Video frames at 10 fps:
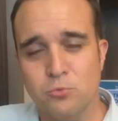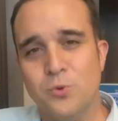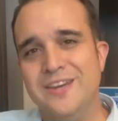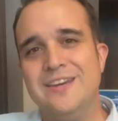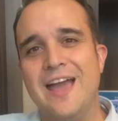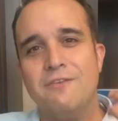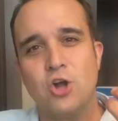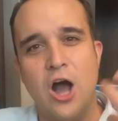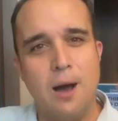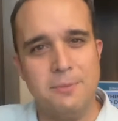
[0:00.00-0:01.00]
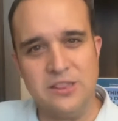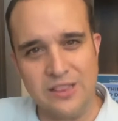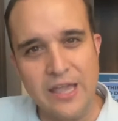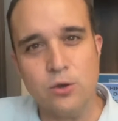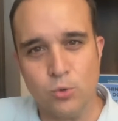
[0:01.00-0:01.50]
We need to have common
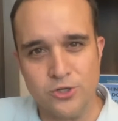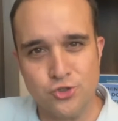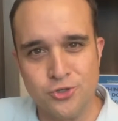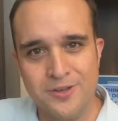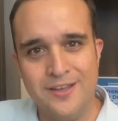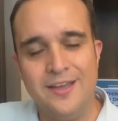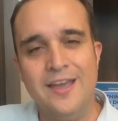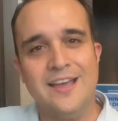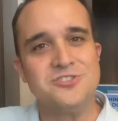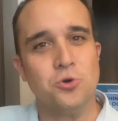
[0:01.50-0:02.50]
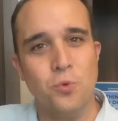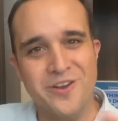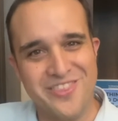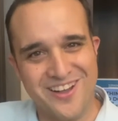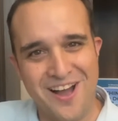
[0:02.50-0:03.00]
language. And so one
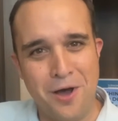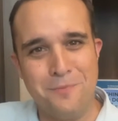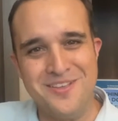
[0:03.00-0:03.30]
of the common,